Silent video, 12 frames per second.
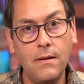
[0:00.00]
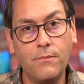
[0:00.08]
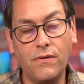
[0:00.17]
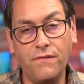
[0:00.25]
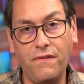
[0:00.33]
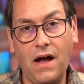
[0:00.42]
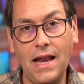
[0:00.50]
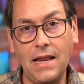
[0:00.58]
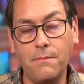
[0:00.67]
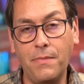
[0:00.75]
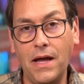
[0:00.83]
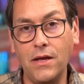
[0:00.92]

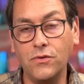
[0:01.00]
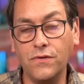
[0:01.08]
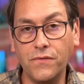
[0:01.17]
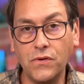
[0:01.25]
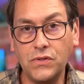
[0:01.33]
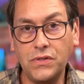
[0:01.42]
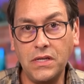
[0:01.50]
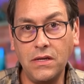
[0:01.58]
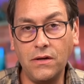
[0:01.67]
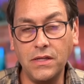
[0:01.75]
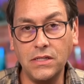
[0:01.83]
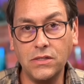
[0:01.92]
providing biodiversity
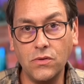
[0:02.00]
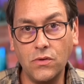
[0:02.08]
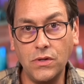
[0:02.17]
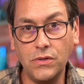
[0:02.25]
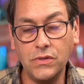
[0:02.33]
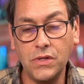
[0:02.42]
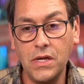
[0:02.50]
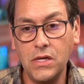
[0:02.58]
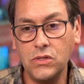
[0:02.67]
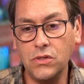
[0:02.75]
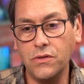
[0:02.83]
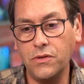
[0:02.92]
on these soils
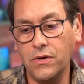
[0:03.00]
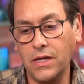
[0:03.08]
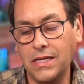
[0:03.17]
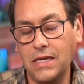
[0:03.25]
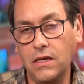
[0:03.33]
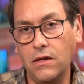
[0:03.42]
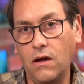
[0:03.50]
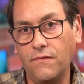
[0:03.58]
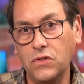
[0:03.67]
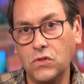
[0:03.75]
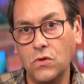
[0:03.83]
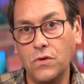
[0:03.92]
so that they're not killing off
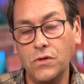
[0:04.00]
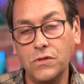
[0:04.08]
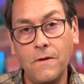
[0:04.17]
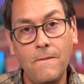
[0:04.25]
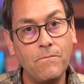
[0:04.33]
the soils,